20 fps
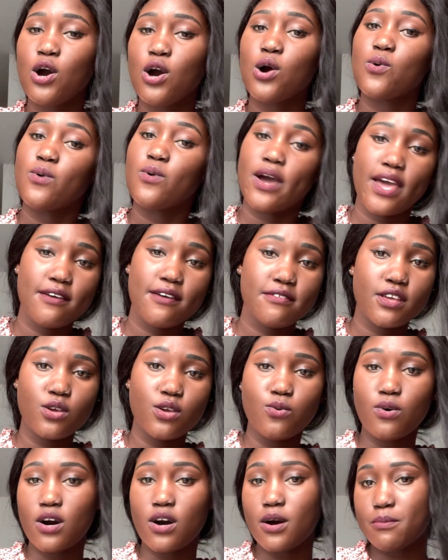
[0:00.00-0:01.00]
or wherever
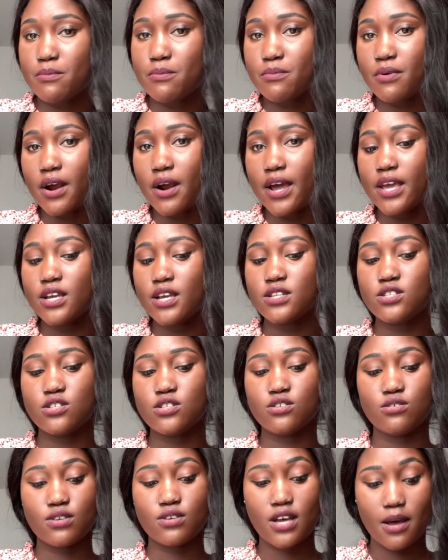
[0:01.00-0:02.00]
you were prior
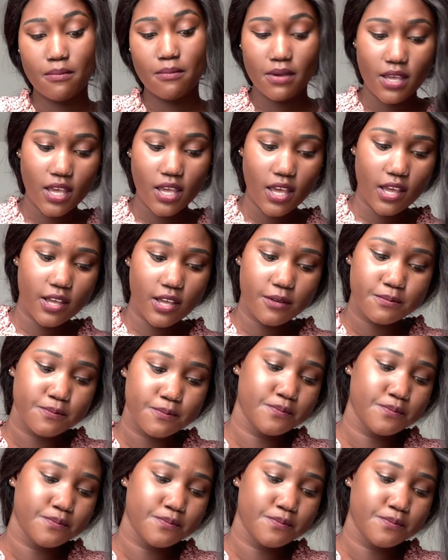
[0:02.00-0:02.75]
to coming here.